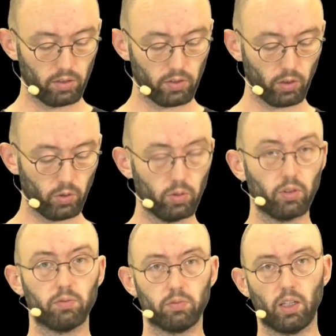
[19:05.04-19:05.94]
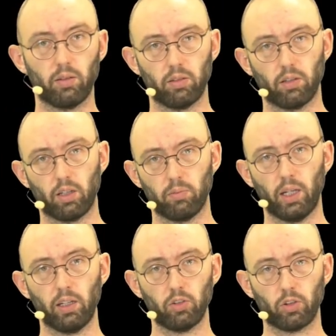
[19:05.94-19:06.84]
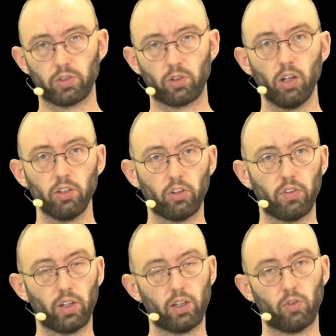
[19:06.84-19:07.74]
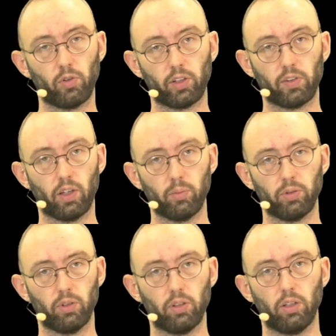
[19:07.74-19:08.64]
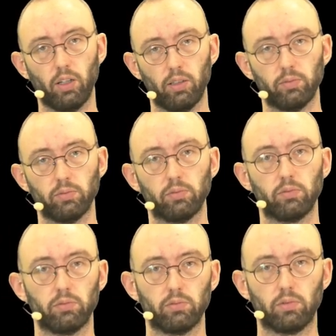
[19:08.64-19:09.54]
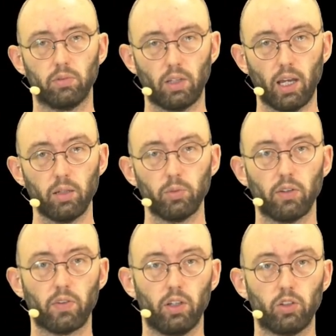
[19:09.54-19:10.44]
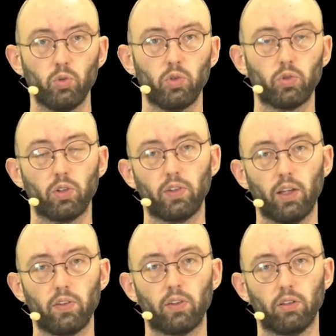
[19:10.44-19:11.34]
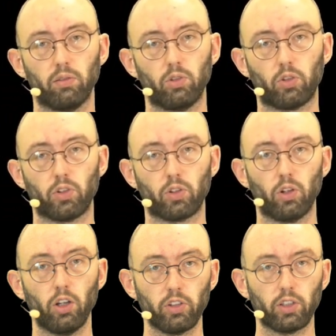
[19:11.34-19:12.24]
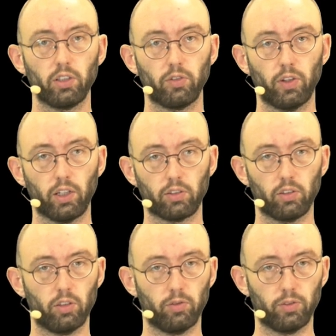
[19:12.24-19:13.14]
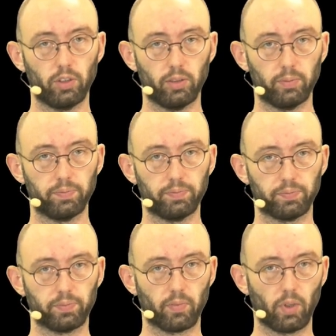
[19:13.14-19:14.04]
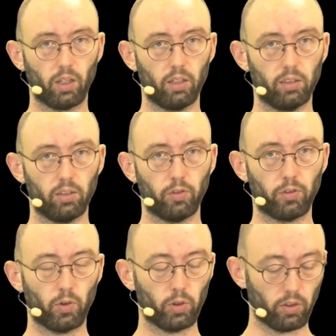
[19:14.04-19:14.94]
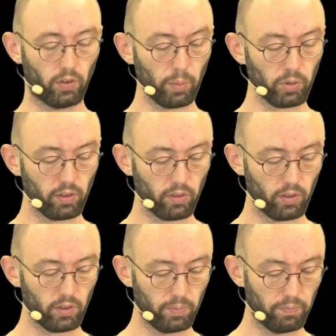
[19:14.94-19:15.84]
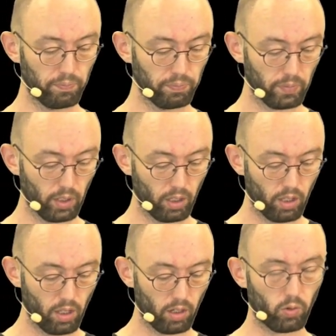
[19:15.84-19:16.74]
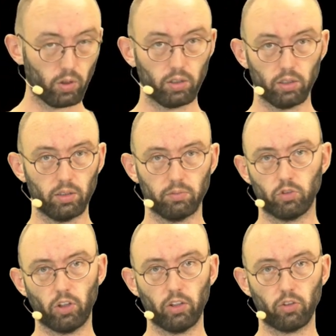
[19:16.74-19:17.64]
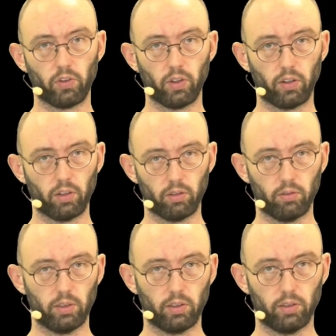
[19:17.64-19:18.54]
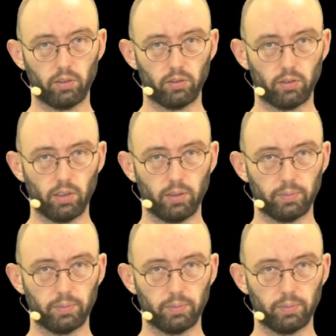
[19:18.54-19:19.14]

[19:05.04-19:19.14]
So in many toxicology studies, for example, animals are used to assess the toxicological effect of certain substances or changes in the